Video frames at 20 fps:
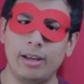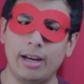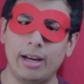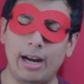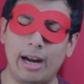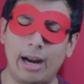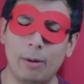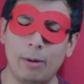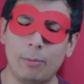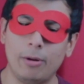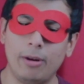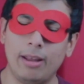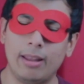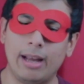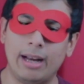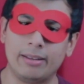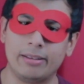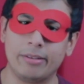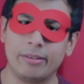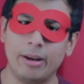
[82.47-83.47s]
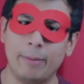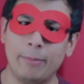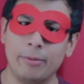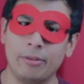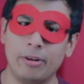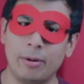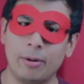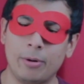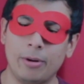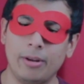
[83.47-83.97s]
I really liked this
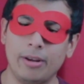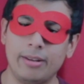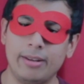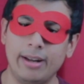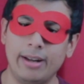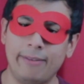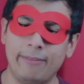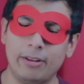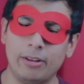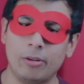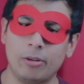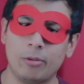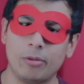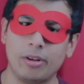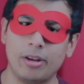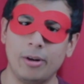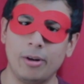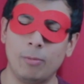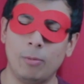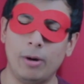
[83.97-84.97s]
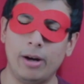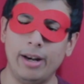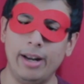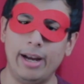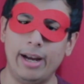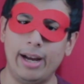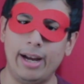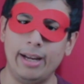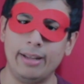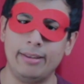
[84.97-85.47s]
episode. I really did. I thought this was a good one.
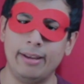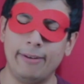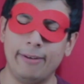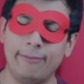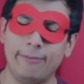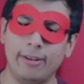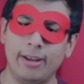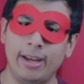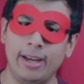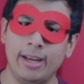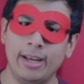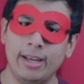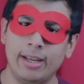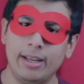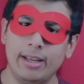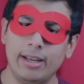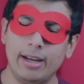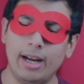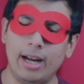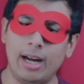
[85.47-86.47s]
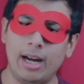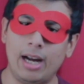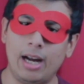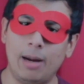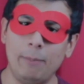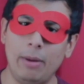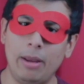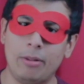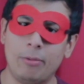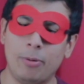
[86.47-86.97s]
I definitely,
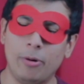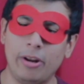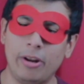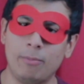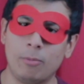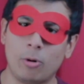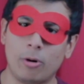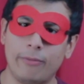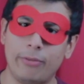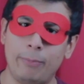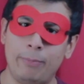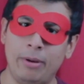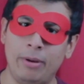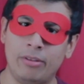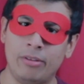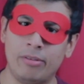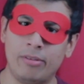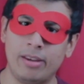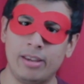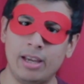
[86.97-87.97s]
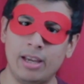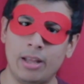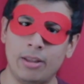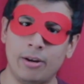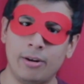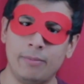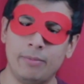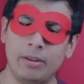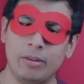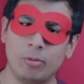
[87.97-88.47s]
it's putting more of the pieces
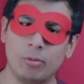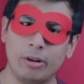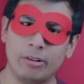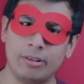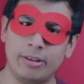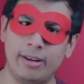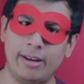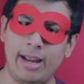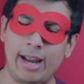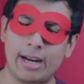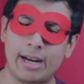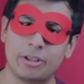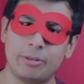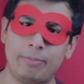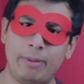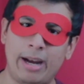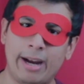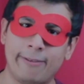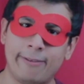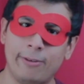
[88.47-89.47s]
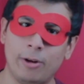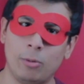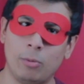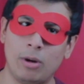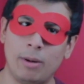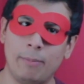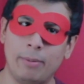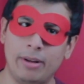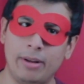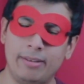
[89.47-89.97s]
together. This wasn't an action-packed filled
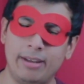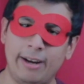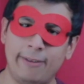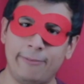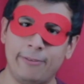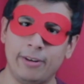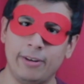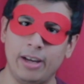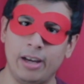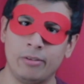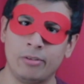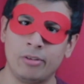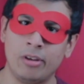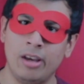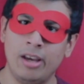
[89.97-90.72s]
one, but it definitely is.